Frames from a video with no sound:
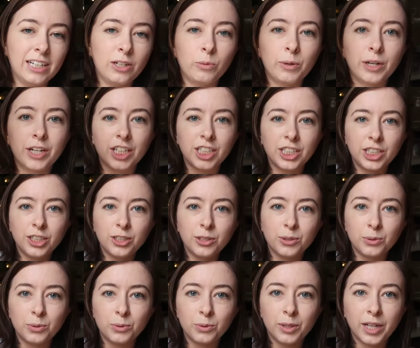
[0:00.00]
where
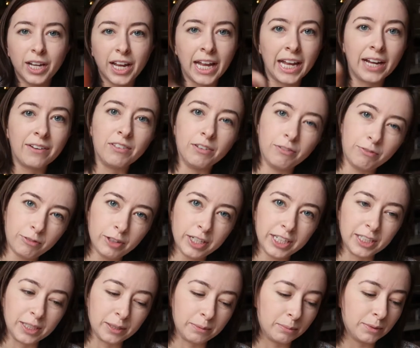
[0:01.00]
you have the
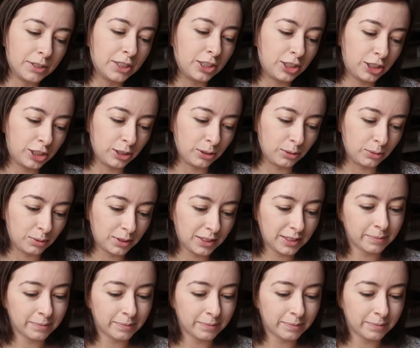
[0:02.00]
freedom to choose.